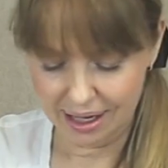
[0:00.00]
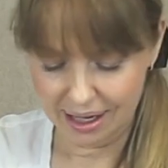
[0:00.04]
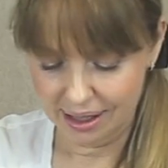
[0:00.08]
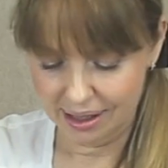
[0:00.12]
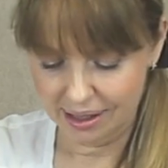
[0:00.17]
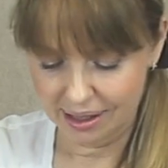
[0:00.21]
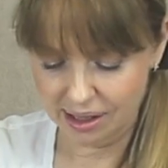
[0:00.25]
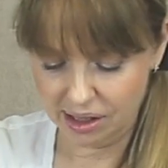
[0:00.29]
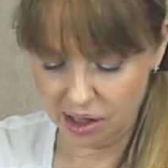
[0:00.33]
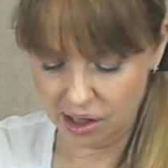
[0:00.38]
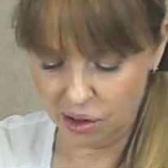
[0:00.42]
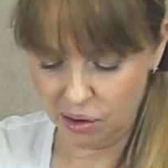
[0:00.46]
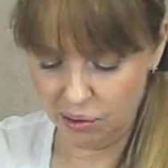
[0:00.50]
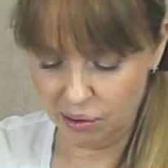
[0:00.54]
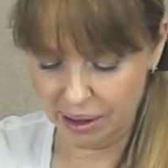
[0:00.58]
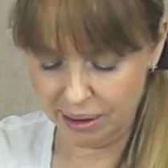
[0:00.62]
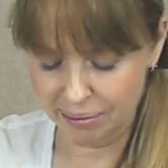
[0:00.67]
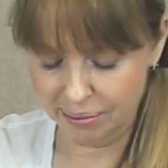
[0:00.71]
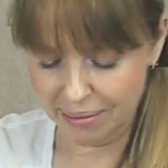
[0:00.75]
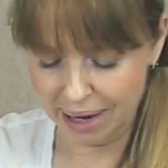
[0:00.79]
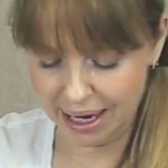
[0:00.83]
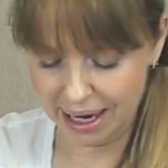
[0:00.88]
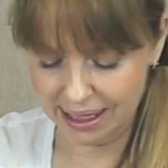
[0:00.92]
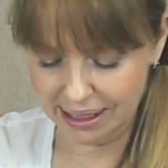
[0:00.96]
So it
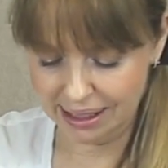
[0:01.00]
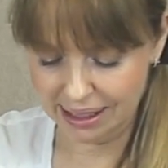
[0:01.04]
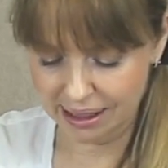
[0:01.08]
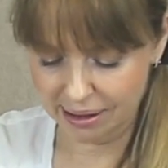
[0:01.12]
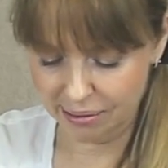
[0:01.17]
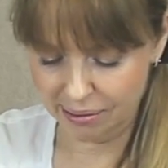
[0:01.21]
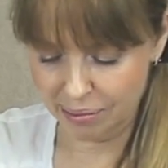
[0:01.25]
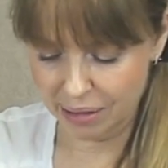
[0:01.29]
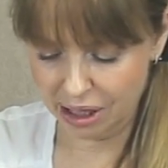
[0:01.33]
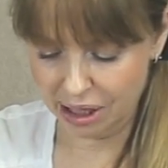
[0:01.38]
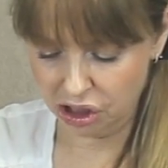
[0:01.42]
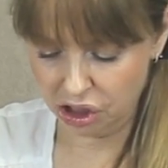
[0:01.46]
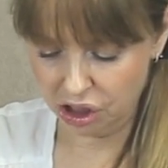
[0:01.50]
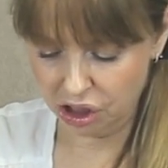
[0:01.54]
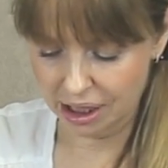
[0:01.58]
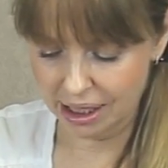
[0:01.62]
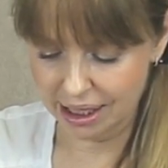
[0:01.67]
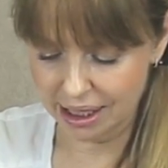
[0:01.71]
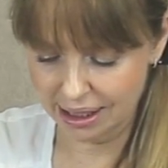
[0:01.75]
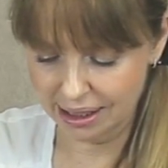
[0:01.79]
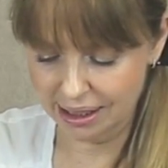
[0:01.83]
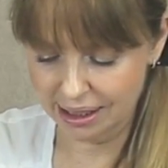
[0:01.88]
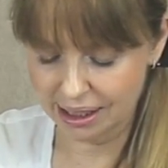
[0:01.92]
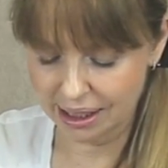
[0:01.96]
makes it much
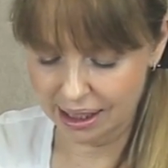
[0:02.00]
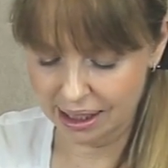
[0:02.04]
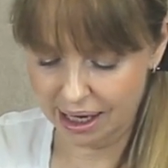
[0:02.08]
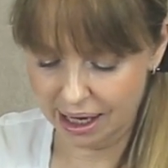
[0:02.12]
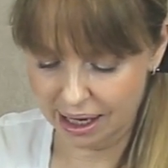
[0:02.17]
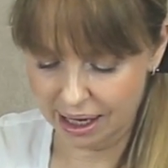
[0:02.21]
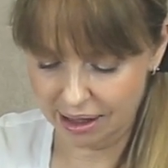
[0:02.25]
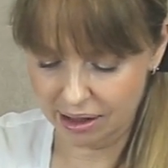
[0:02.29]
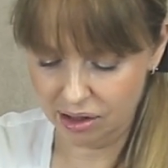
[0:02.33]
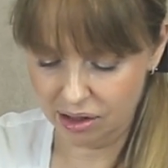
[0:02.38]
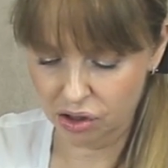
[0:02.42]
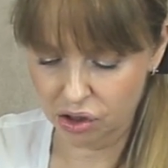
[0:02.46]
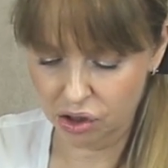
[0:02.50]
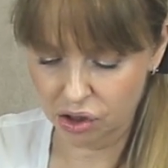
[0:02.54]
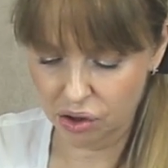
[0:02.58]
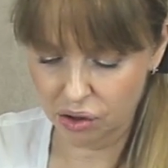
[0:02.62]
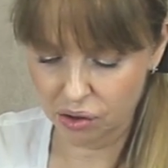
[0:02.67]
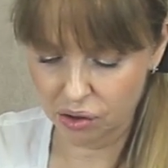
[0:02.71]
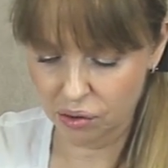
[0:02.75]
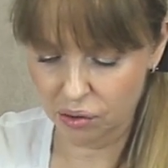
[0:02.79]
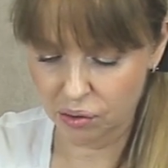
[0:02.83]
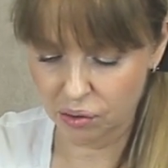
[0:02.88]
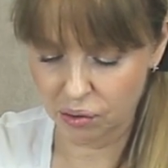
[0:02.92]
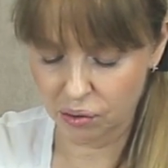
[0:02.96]
easier
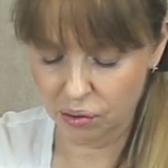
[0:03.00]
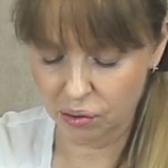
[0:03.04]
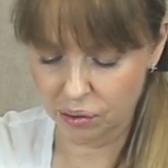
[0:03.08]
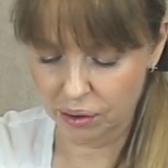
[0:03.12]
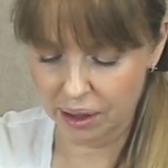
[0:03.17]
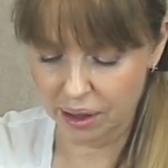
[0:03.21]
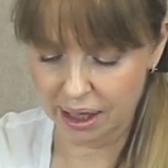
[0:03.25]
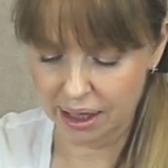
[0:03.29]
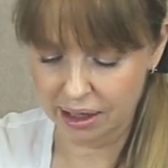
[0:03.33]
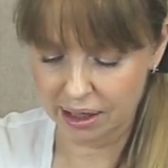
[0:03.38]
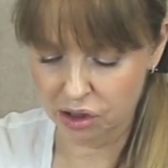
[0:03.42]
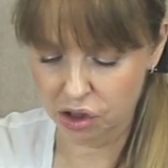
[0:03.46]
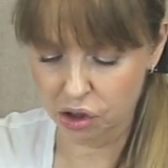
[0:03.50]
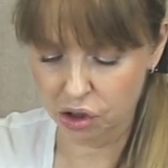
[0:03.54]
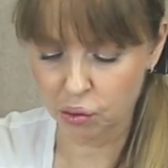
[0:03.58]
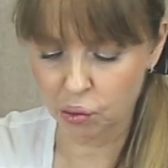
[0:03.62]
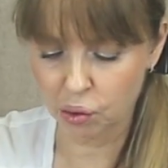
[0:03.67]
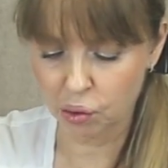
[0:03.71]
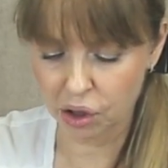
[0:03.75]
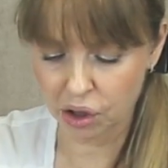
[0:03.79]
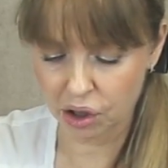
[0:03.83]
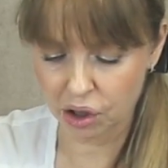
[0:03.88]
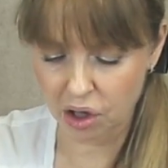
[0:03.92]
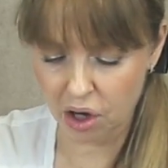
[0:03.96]
to
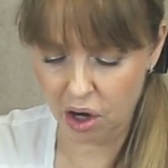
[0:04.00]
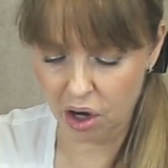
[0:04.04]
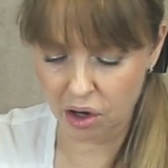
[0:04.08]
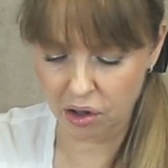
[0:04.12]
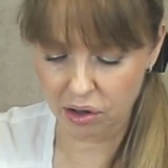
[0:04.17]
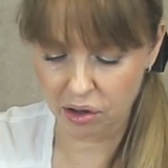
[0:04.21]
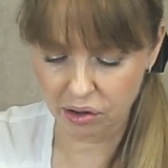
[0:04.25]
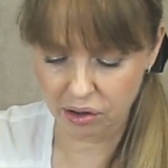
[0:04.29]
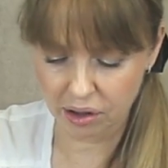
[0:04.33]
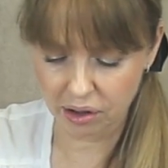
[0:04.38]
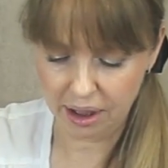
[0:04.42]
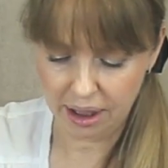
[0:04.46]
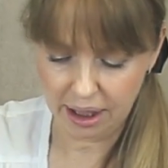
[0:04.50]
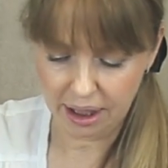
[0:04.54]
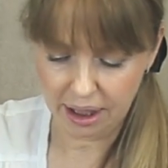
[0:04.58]
work on